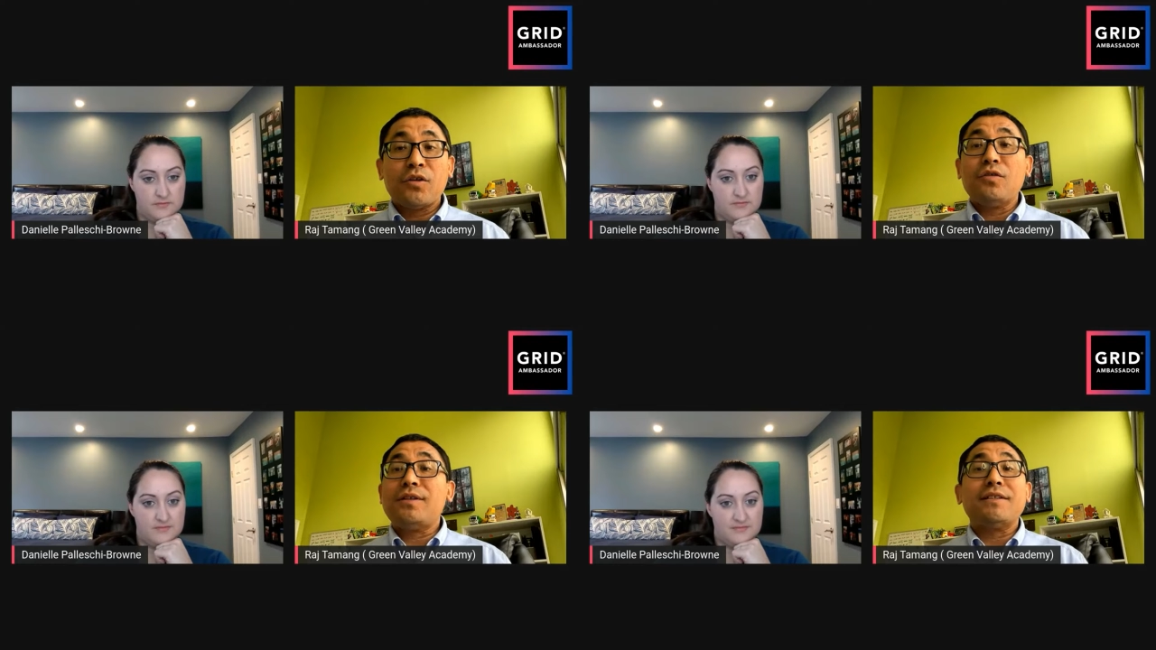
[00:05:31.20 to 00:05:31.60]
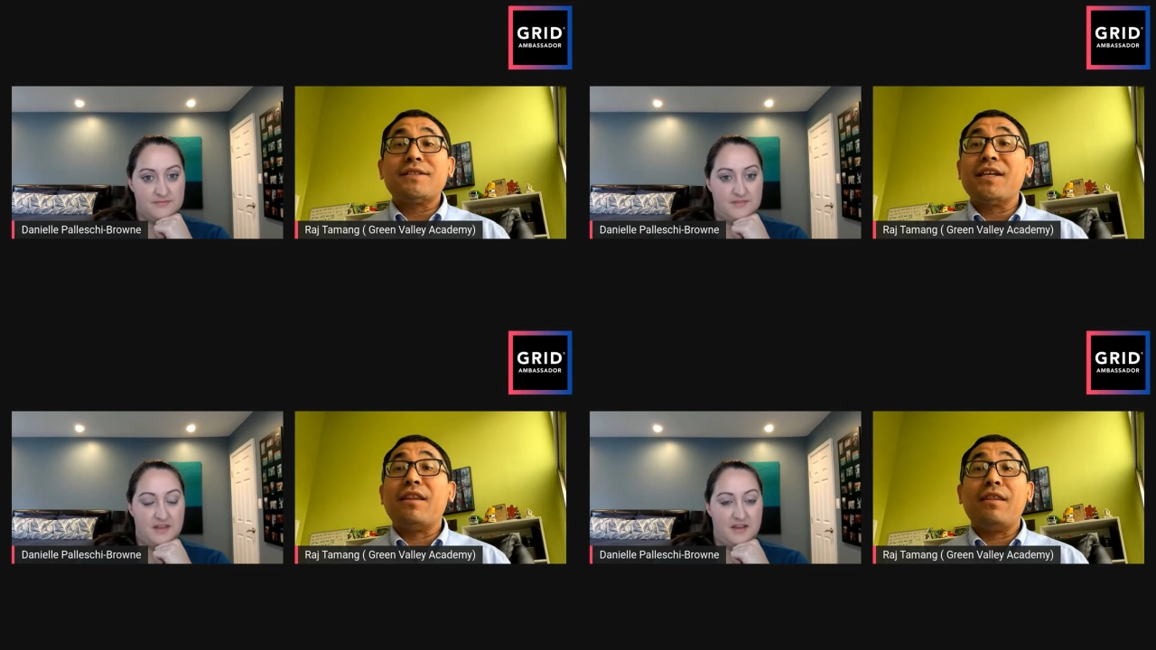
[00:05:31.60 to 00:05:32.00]
Speaker 1: you don't
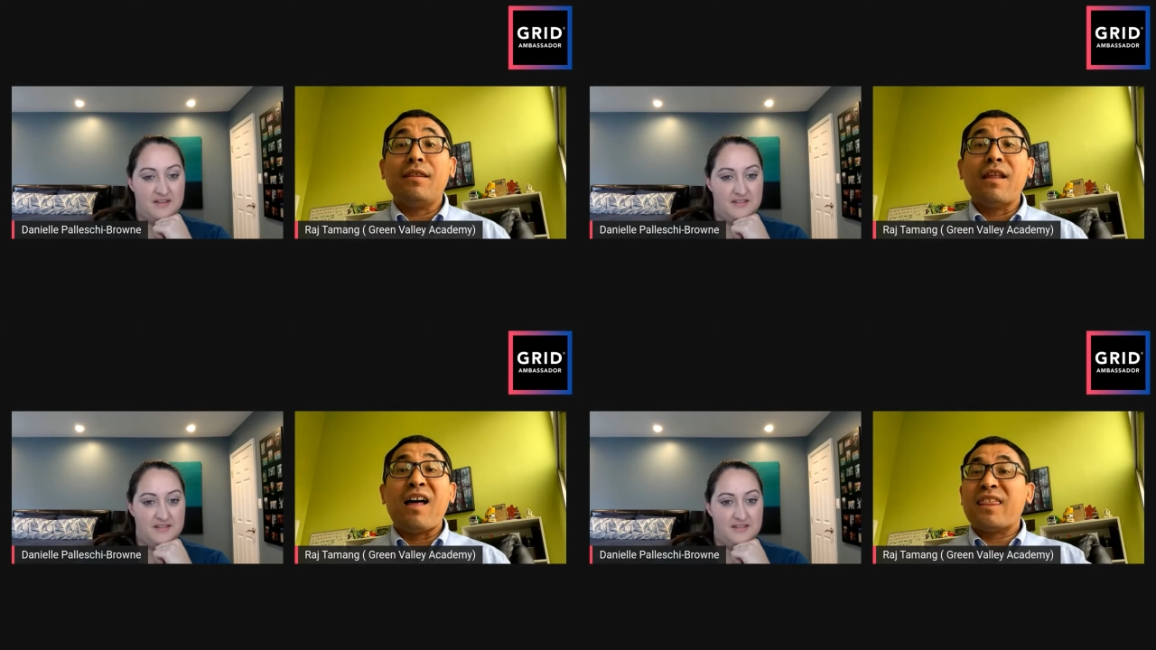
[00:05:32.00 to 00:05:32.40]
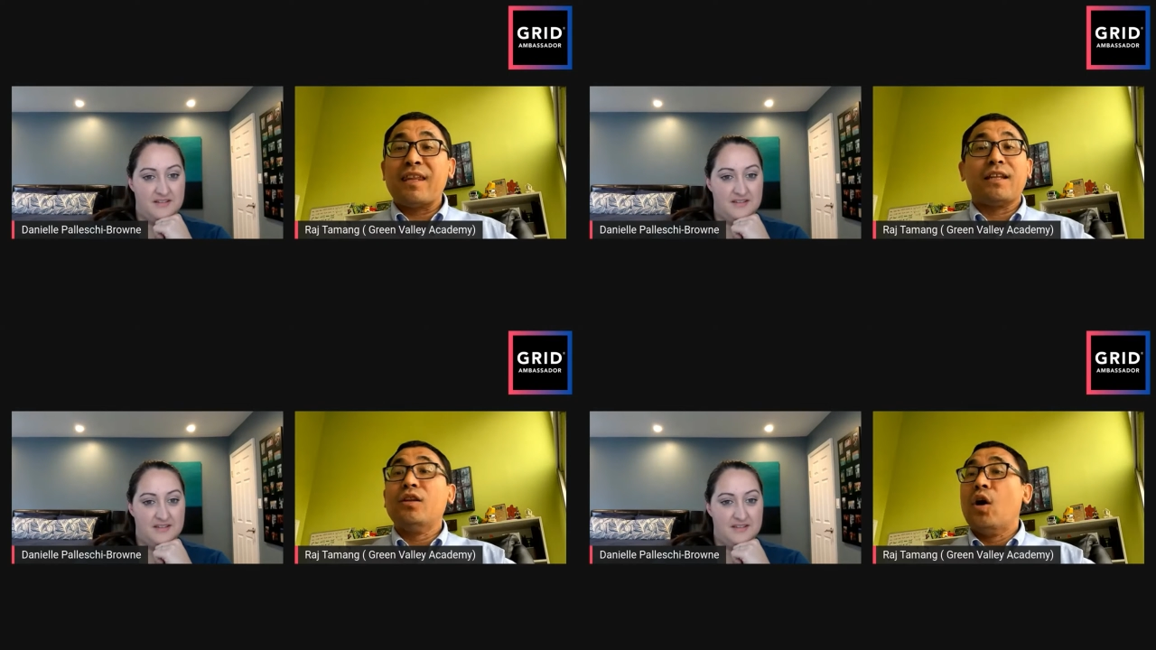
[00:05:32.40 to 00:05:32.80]
see yeah.
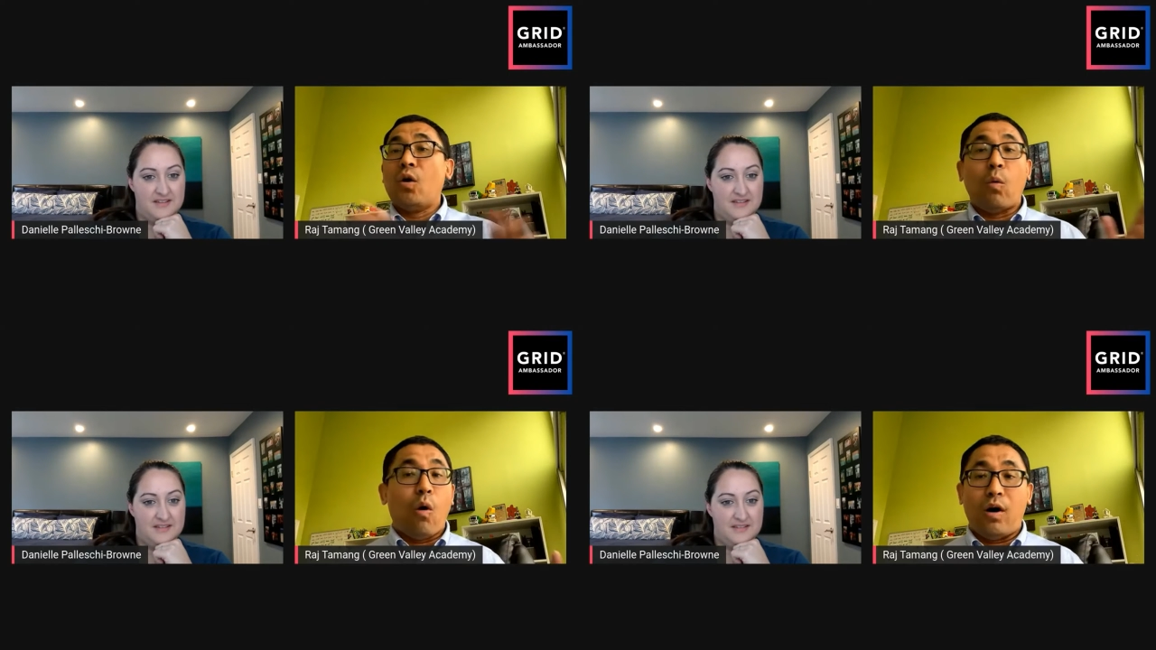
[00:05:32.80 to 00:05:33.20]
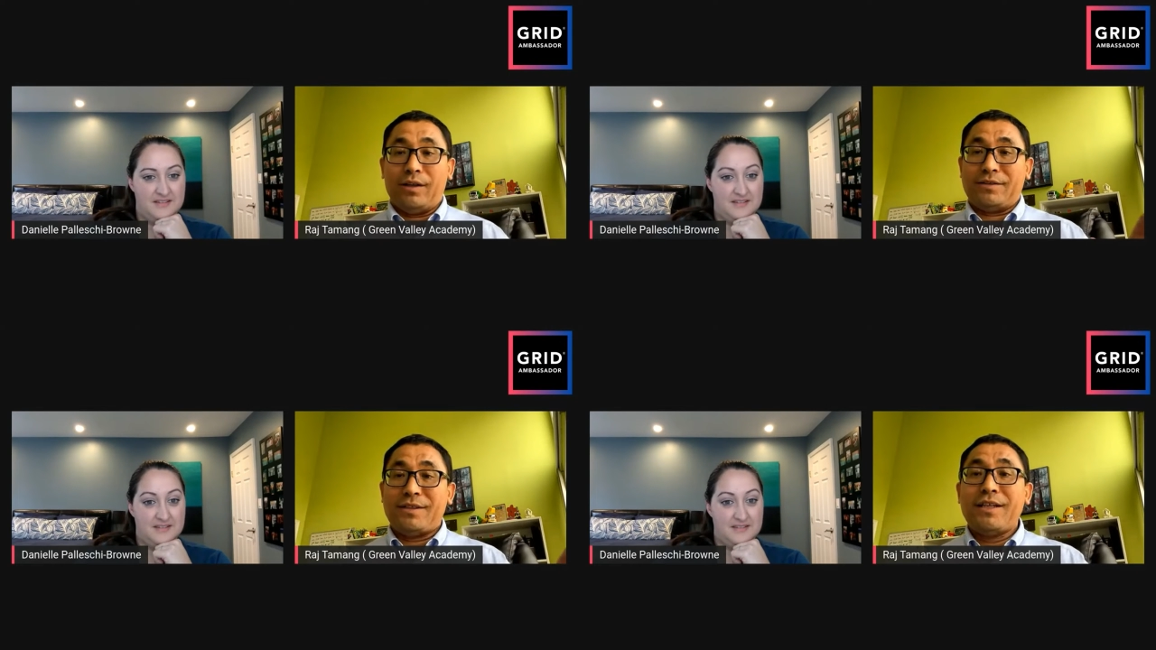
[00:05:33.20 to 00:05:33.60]
nothing, no
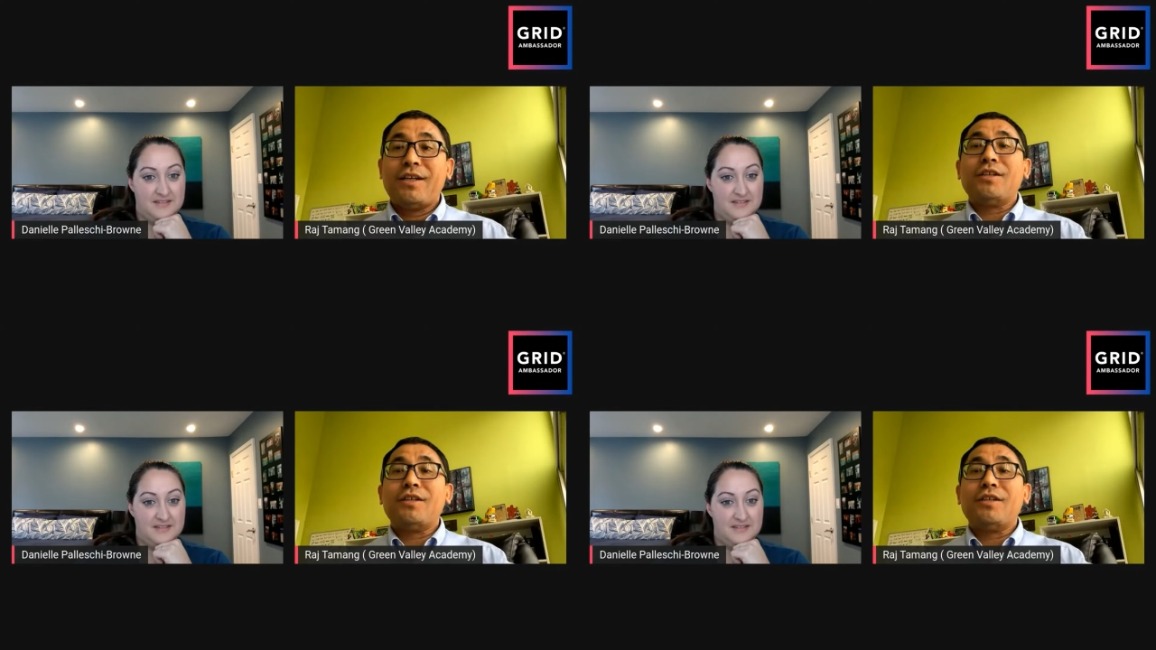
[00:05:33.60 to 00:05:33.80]
walls.